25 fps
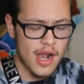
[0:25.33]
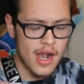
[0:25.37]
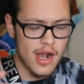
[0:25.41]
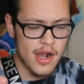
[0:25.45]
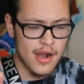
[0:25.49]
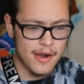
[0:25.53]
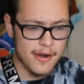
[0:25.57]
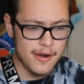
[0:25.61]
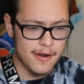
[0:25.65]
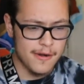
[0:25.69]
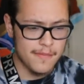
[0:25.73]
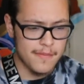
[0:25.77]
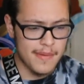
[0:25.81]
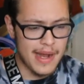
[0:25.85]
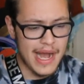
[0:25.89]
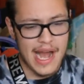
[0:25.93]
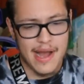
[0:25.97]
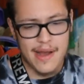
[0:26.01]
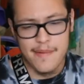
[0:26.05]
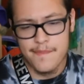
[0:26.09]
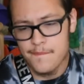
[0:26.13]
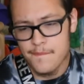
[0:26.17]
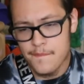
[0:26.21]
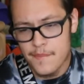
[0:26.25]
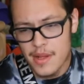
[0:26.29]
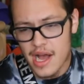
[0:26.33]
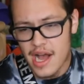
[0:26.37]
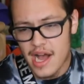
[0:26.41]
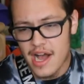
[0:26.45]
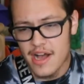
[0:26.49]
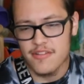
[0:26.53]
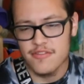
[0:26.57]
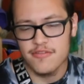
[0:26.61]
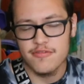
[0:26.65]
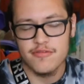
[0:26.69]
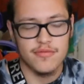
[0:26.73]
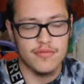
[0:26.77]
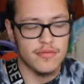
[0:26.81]

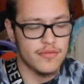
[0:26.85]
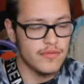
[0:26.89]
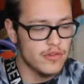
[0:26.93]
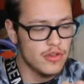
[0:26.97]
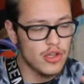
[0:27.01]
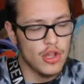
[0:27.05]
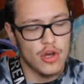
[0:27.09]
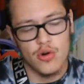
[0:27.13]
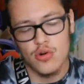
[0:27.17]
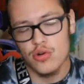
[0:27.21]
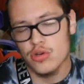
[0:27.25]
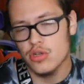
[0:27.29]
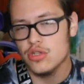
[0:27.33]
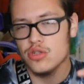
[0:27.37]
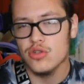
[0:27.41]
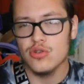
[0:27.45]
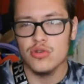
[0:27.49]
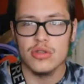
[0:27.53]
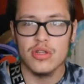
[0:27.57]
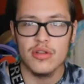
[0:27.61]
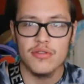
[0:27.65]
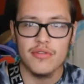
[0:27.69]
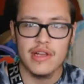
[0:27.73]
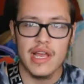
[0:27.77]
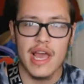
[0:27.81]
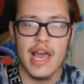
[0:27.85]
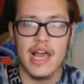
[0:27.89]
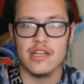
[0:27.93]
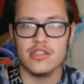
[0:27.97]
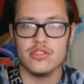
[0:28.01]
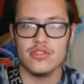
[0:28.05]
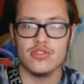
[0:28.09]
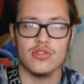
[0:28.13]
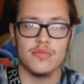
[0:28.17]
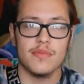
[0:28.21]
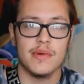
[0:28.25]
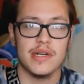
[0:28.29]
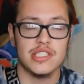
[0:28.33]
I've lowered doing the
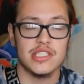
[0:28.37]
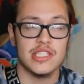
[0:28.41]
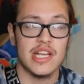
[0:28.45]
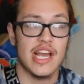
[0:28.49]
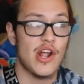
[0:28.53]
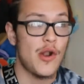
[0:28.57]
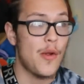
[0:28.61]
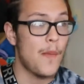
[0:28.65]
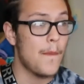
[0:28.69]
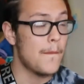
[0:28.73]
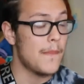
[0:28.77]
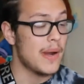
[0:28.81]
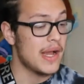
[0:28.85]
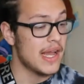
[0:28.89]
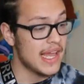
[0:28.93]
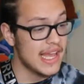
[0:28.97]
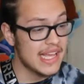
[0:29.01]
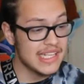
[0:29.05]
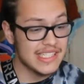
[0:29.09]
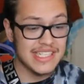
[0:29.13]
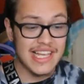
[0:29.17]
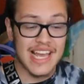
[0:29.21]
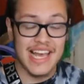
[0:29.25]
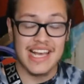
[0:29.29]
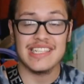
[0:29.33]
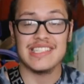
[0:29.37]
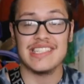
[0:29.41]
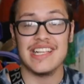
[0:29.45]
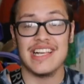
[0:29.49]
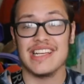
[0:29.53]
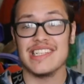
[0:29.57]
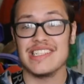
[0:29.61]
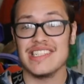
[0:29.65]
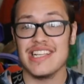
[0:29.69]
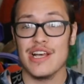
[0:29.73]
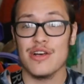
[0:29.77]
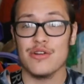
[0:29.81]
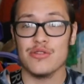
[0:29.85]
reactions on my channel, but it's
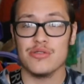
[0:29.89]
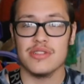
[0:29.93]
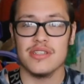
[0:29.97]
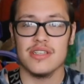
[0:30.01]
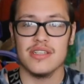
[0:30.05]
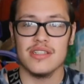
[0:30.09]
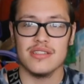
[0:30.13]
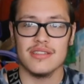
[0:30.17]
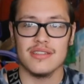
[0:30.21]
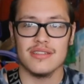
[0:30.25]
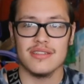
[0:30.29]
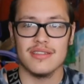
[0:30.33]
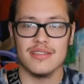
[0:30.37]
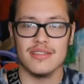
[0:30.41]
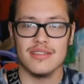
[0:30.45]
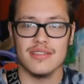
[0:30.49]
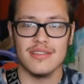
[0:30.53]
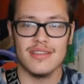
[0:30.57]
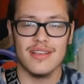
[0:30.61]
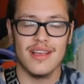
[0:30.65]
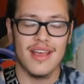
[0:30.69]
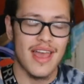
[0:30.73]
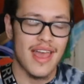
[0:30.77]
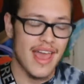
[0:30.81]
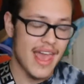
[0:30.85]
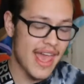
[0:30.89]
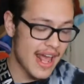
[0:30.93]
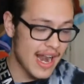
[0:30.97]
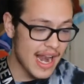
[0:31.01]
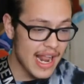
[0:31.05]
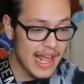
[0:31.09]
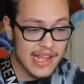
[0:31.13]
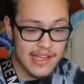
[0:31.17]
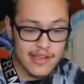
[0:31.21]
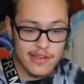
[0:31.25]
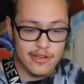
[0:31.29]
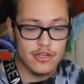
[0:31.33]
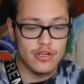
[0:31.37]
XXL season. And
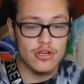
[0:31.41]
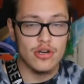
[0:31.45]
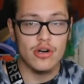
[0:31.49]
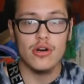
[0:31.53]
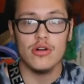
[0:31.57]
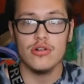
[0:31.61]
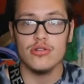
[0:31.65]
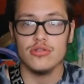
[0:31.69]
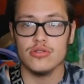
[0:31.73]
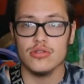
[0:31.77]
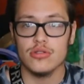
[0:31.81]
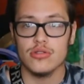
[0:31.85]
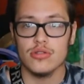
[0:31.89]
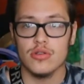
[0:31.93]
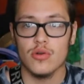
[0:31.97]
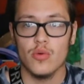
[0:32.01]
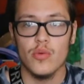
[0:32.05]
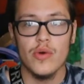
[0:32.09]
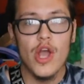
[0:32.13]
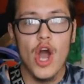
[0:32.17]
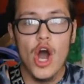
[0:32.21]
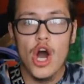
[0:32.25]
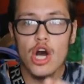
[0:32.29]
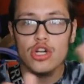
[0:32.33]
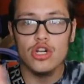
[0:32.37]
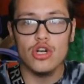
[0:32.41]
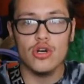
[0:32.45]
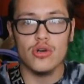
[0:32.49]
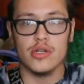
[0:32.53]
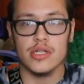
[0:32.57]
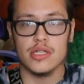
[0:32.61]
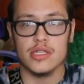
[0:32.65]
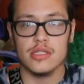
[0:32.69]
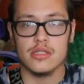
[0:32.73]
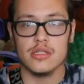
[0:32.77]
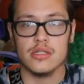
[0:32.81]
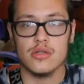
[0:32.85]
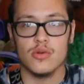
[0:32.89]
I ain't gonna hold you. We all know
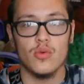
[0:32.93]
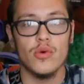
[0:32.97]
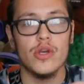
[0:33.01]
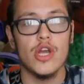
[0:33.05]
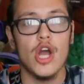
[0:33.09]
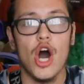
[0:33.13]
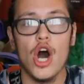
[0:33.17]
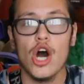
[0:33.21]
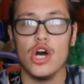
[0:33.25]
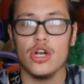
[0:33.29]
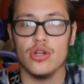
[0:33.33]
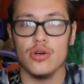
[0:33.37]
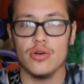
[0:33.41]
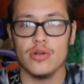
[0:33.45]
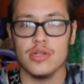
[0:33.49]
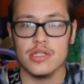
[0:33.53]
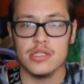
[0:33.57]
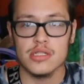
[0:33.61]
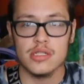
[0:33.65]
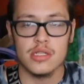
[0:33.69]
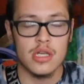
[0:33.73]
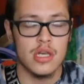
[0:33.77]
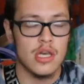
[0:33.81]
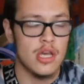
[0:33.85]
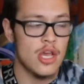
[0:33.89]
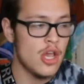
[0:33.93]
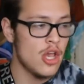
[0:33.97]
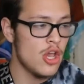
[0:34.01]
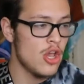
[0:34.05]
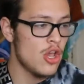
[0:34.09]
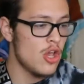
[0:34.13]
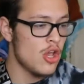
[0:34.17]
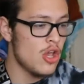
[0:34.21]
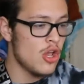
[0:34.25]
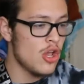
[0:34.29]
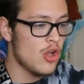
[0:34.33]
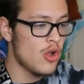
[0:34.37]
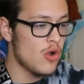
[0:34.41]
this. We all
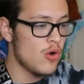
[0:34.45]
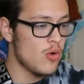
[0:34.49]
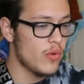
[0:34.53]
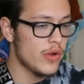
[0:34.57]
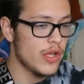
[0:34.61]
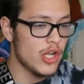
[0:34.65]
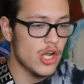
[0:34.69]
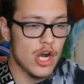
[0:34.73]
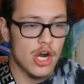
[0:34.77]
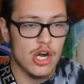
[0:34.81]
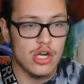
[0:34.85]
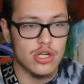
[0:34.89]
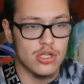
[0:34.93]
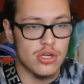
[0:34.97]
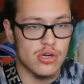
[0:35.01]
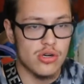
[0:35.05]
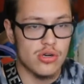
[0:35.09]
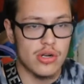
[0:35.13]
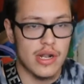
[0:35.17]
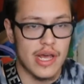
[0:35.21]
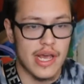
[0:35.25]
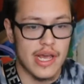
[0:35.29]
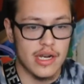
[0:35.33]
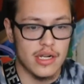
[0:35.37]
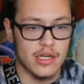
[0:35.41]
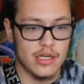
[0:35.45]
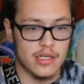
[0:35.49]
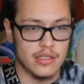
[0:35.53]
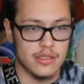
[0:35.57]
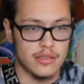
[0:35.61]
know that